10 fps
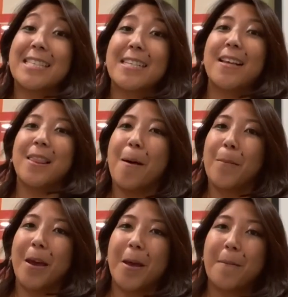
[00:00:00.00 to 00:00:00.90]
an
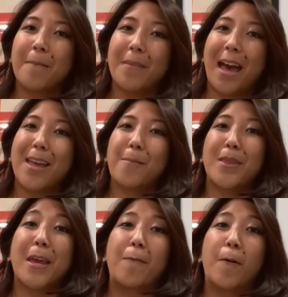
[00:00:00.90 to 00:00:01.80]
alumna, I am
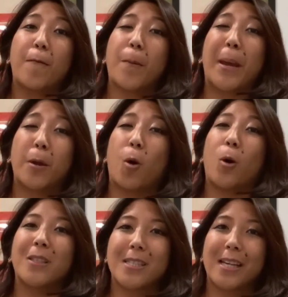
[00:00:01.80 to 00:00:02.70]
thankful for my
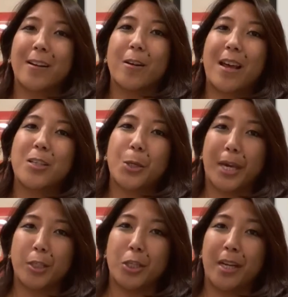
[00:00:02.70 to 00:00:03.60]
gold standard
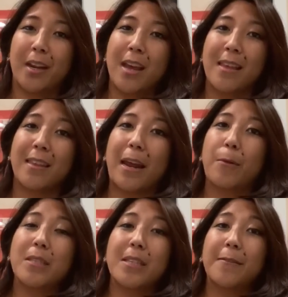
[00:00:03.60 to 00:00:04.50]
education that I
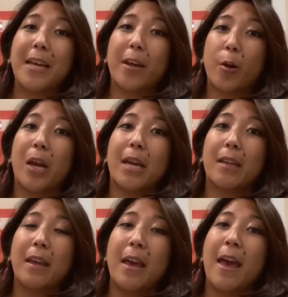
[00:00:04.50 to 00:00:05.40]
received at Grant